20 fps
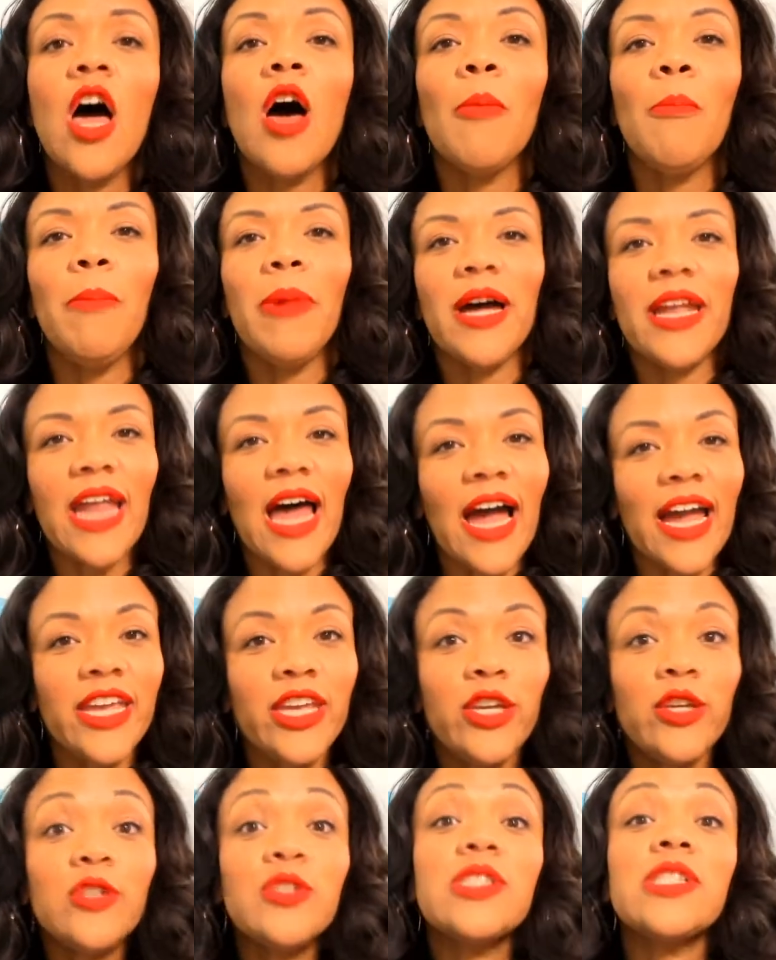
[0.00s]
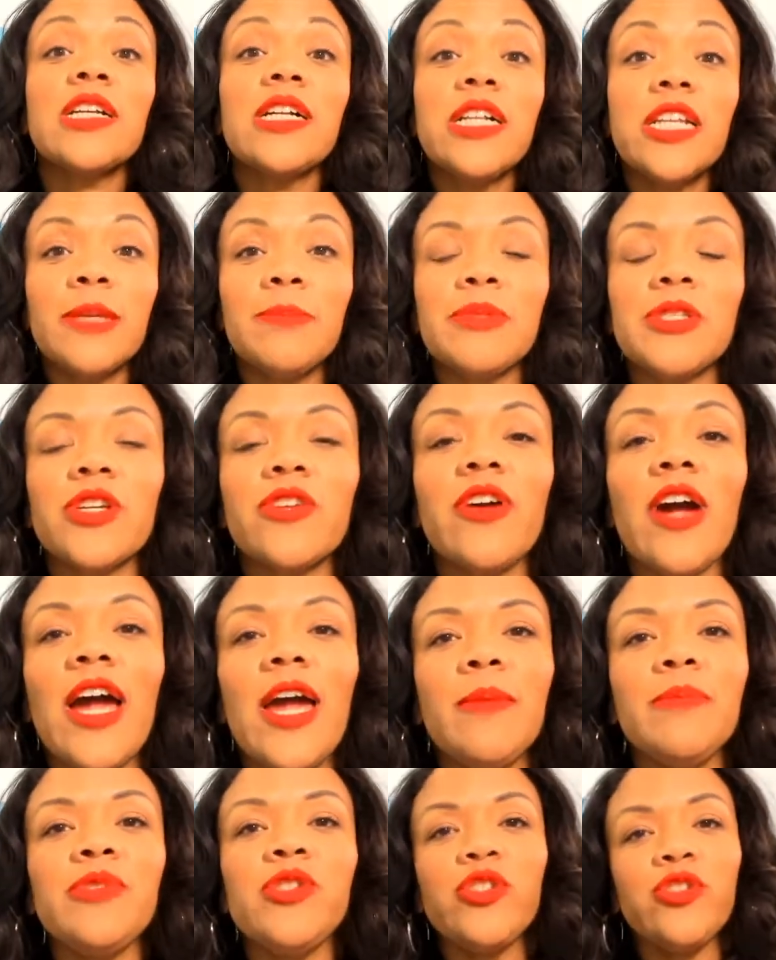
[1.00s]
but I used
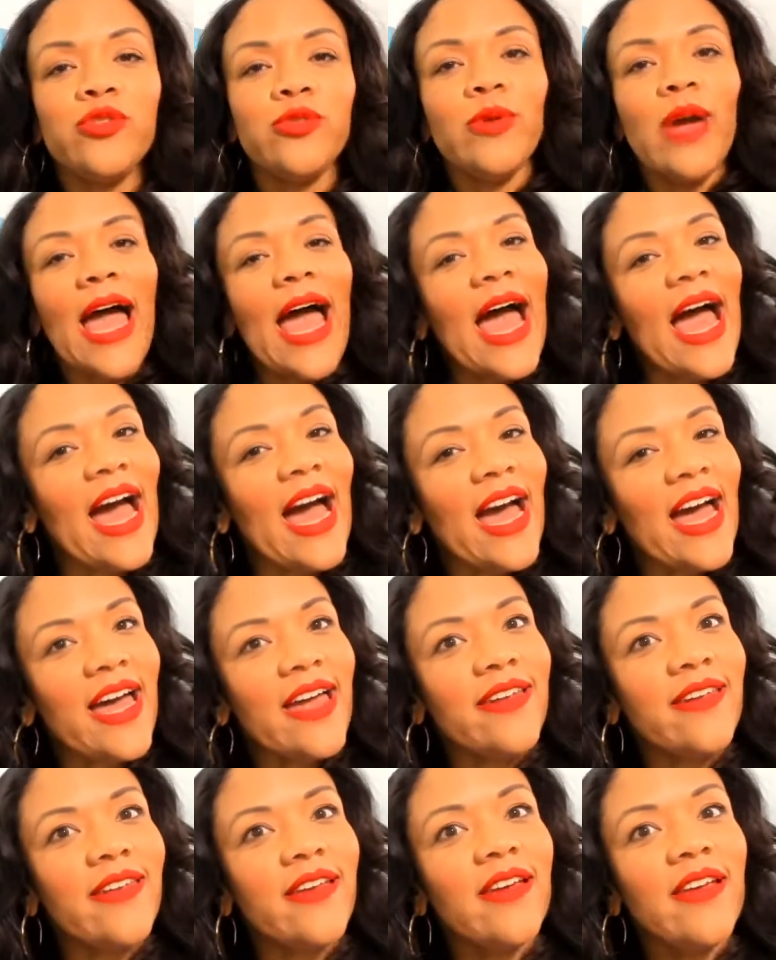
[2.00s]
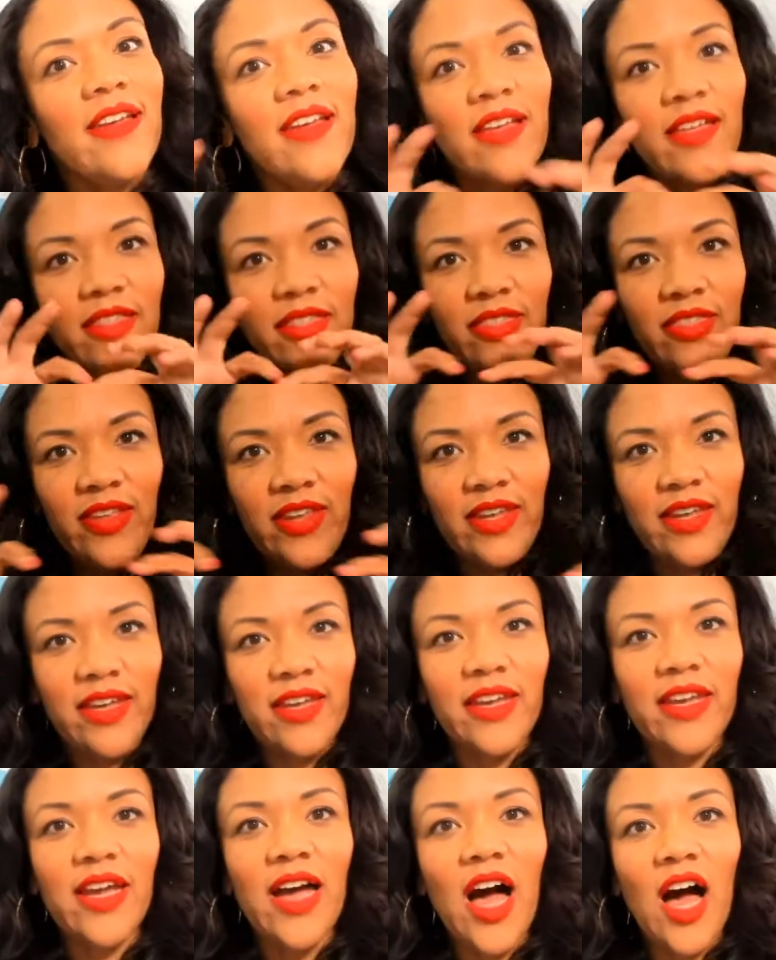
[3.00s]
ClipScribe to add
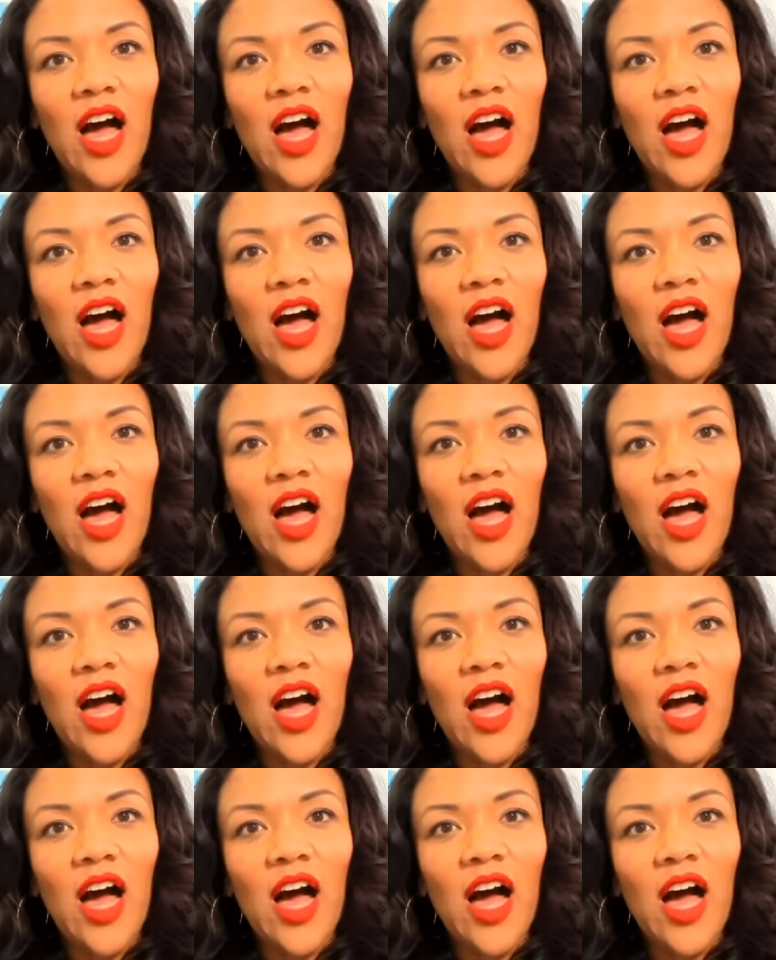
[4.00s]
the